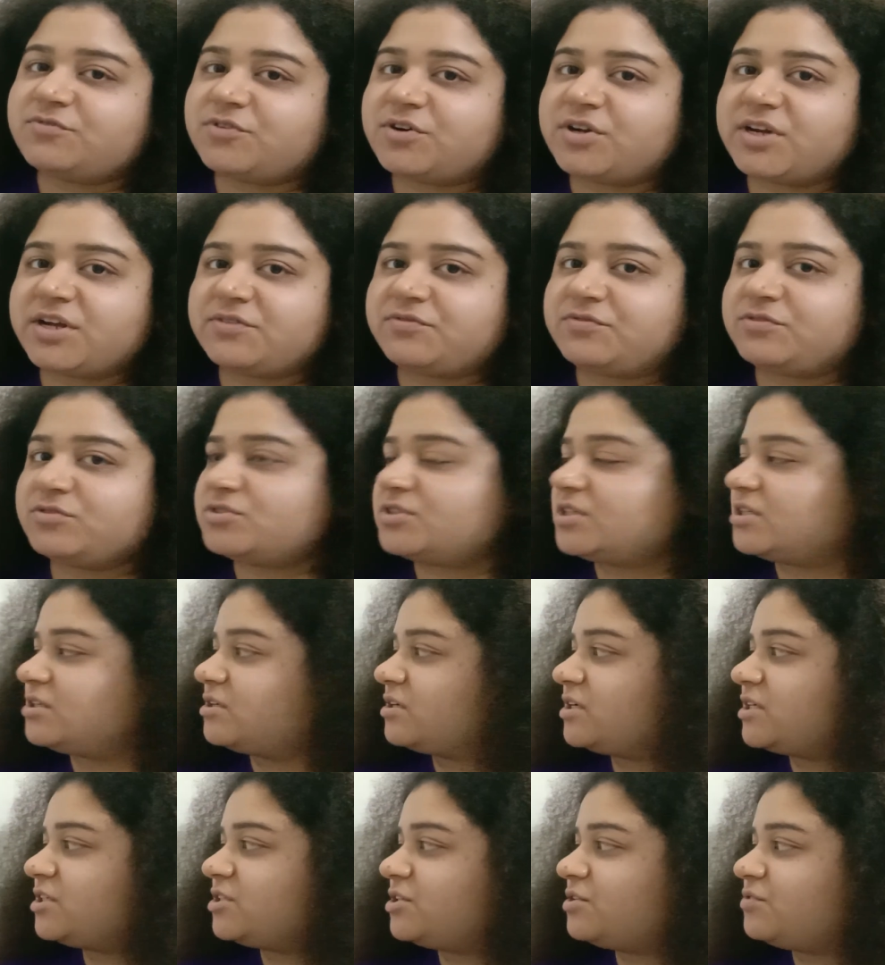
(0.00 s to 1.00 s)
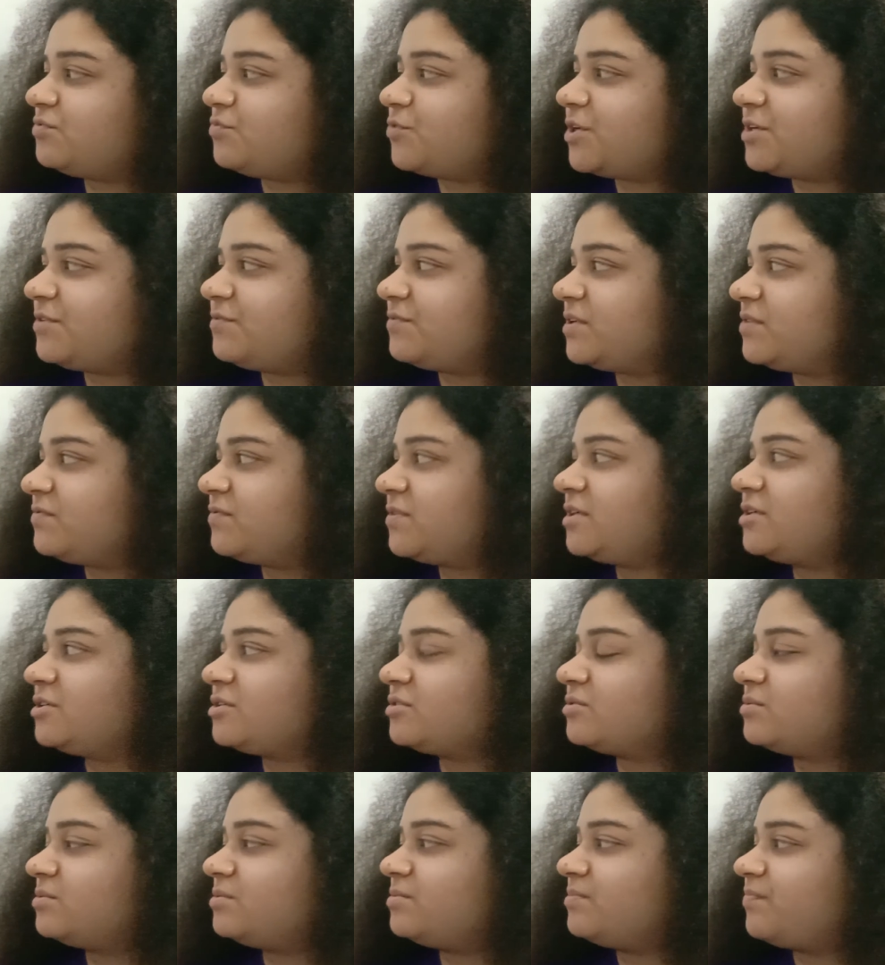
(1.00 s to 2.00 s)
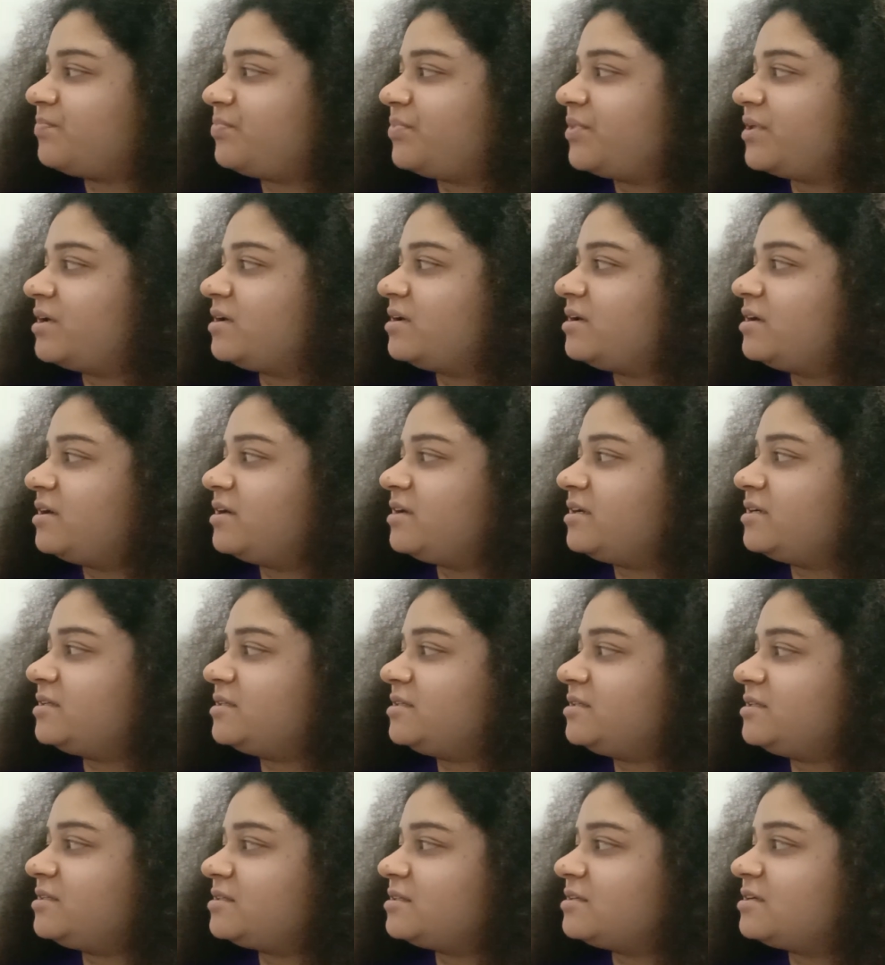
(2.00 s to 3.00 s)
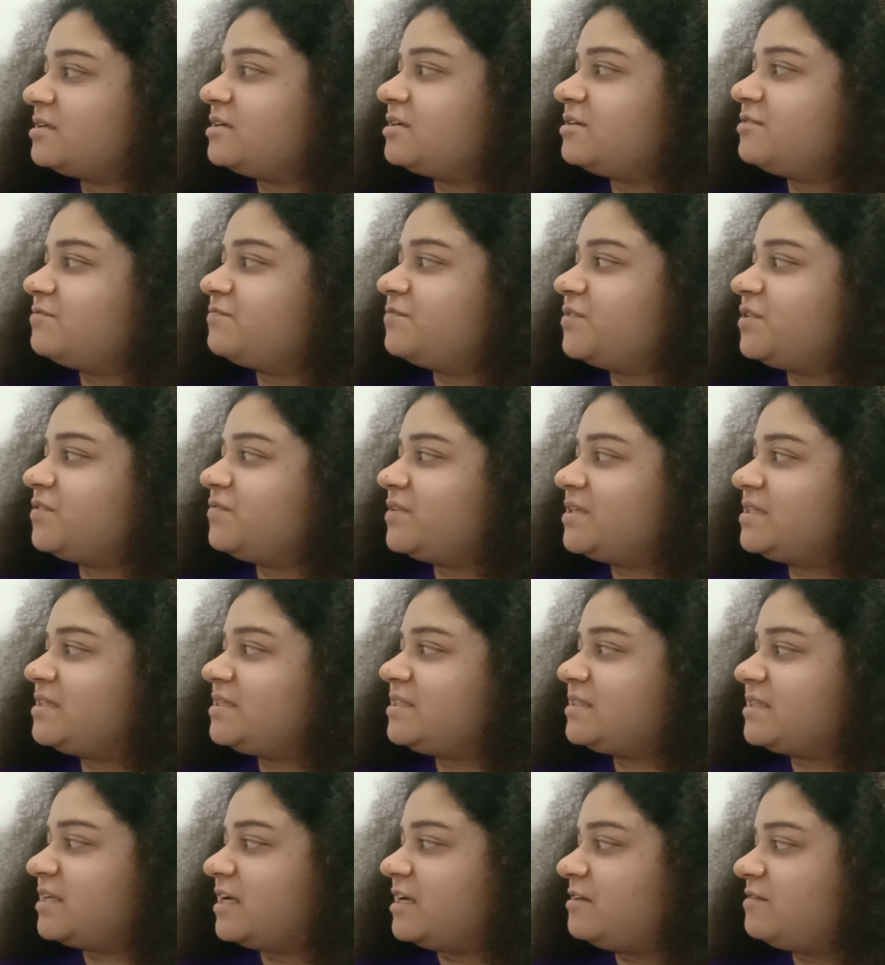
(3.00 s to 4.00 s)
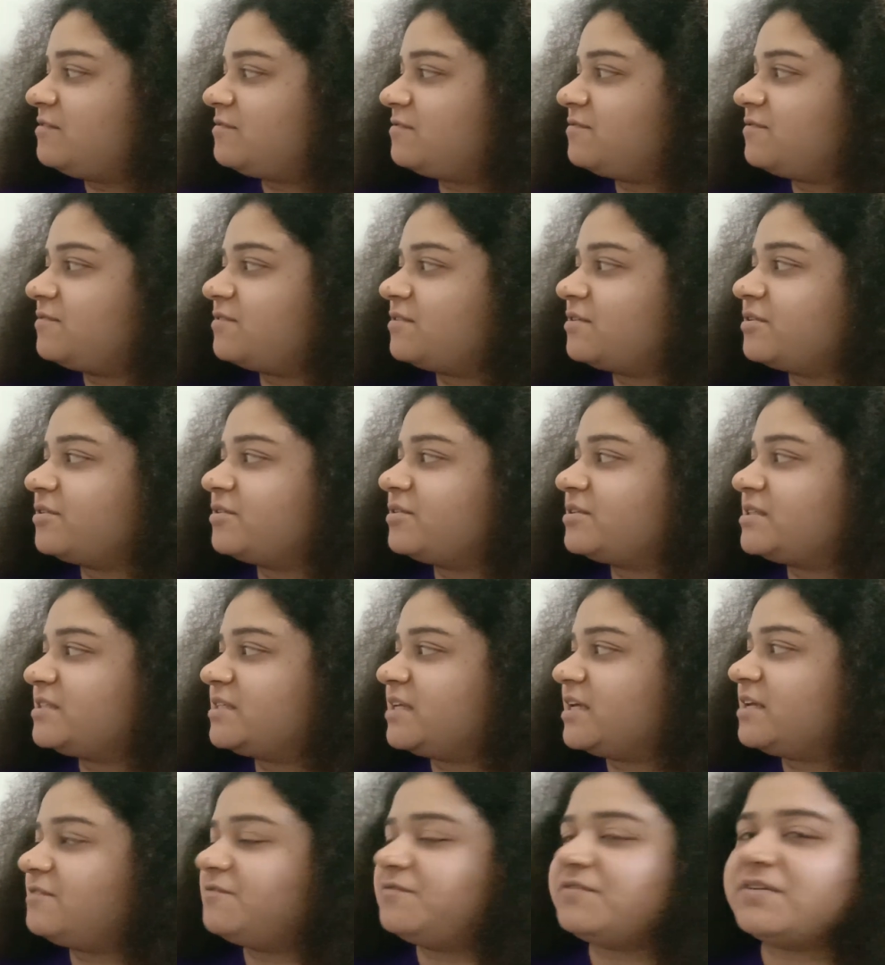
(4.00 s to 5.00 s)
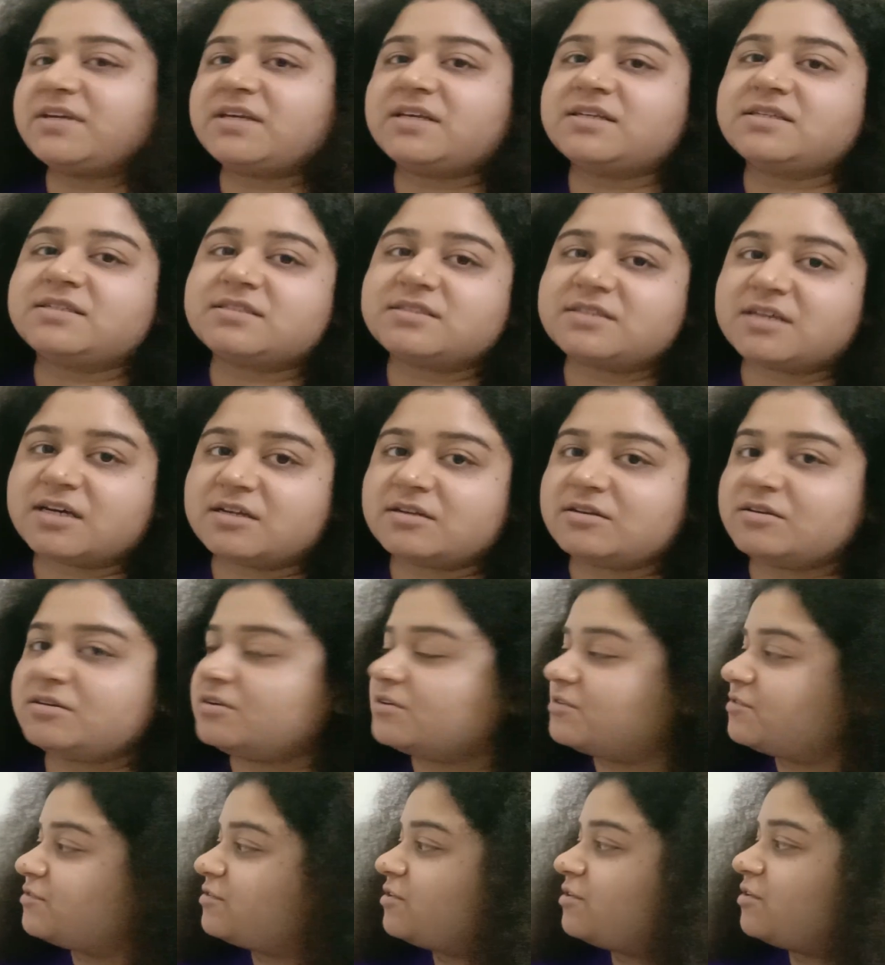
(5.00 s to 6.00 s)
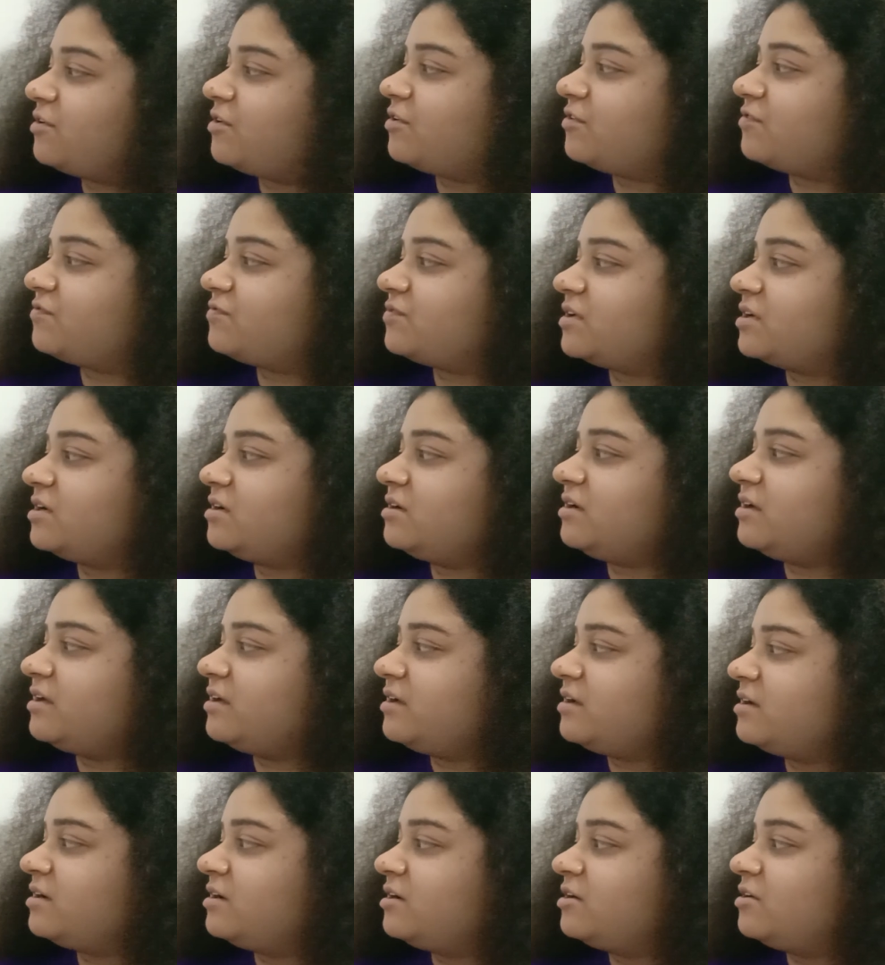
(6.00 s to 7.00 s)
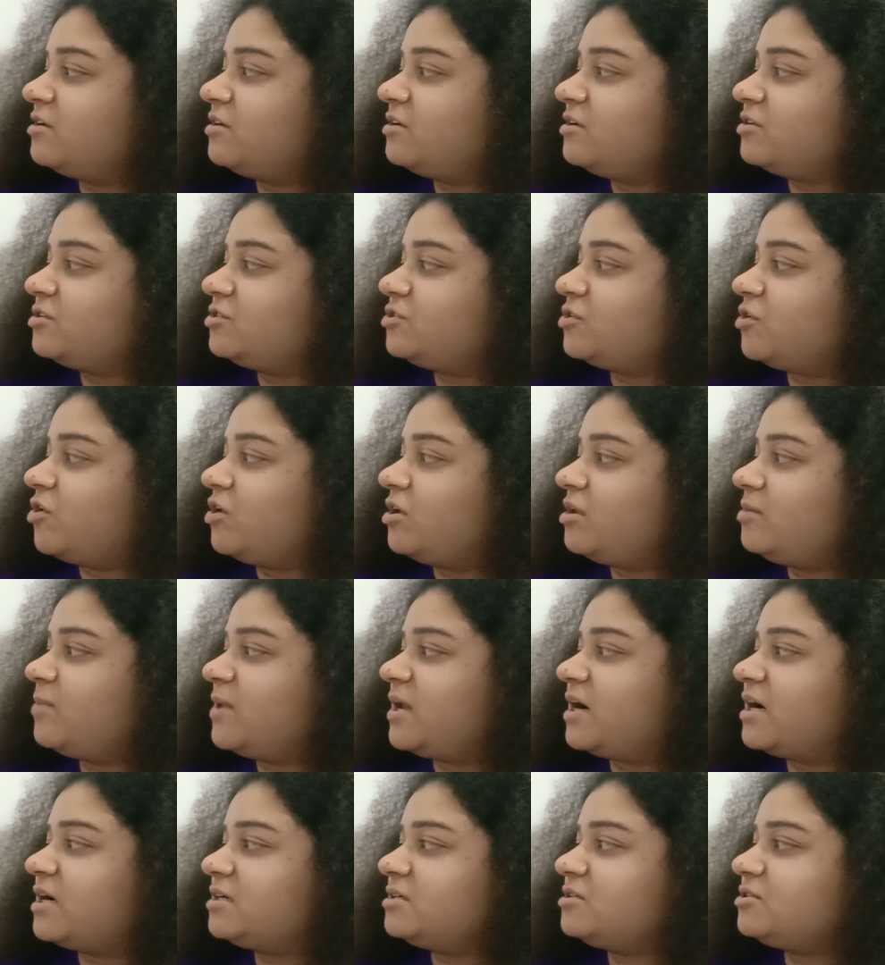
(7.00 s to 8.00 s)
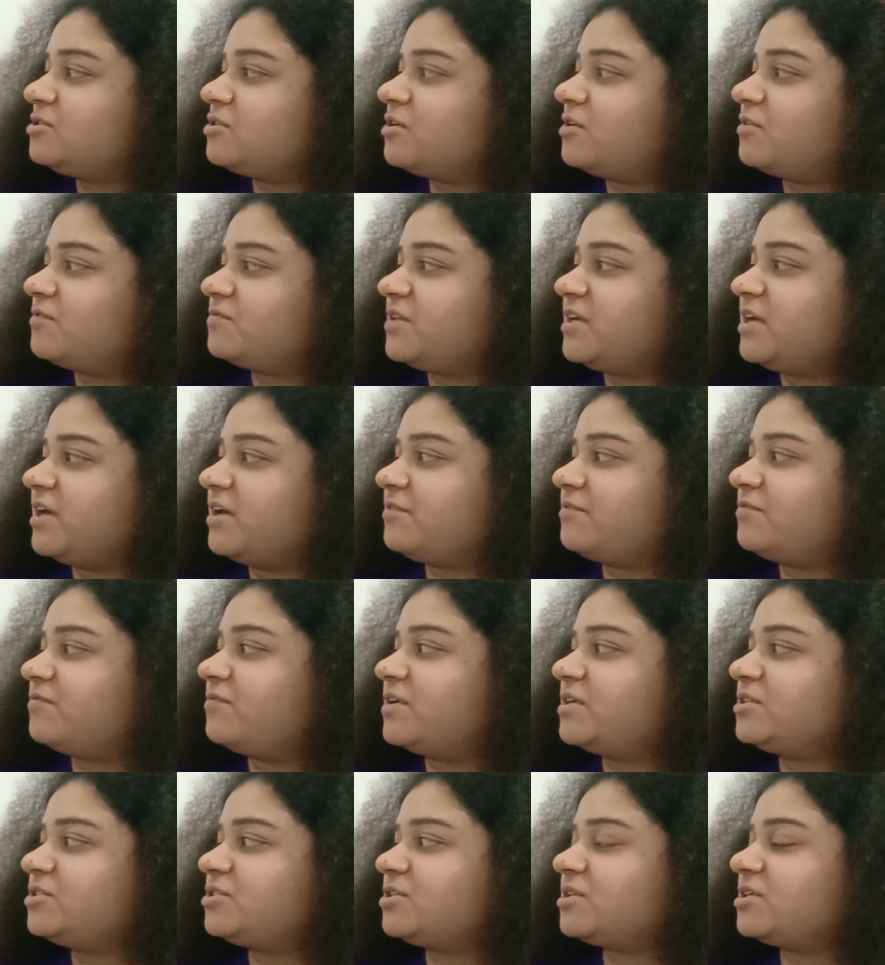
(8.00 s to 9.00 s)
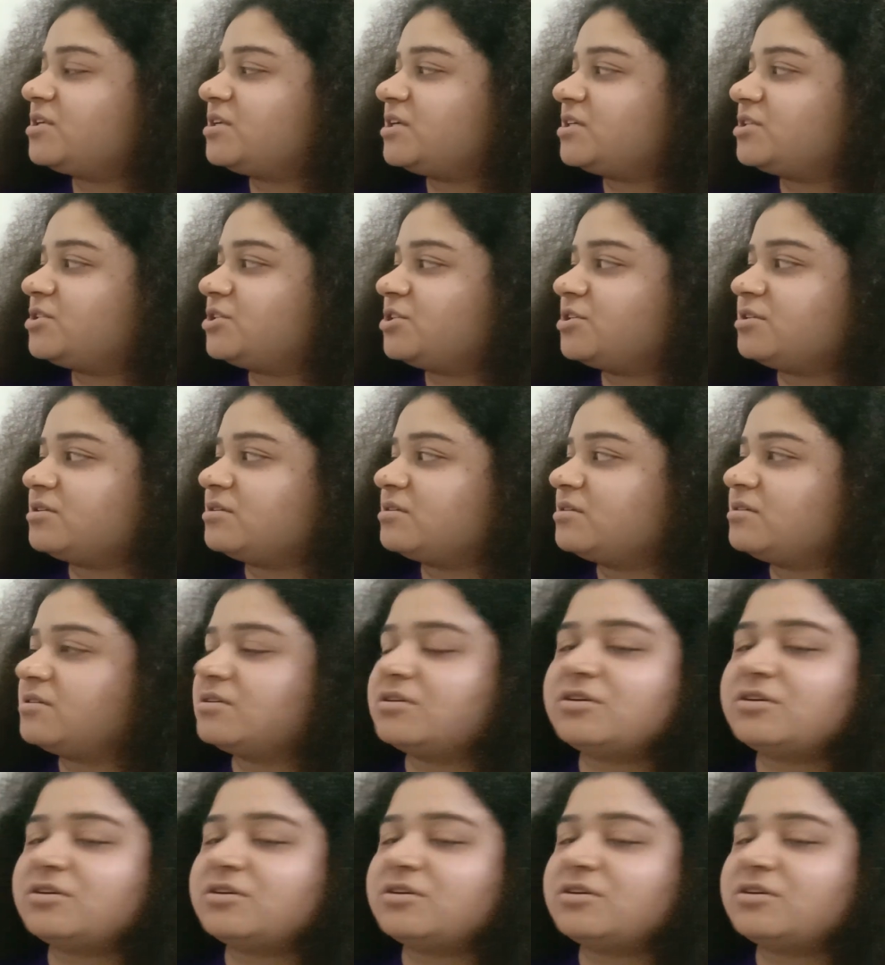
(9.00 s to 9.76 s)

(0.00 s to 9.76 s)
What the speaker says: For F2 generation, what we will do is we will selfing is done of the tall plants of the F1 generation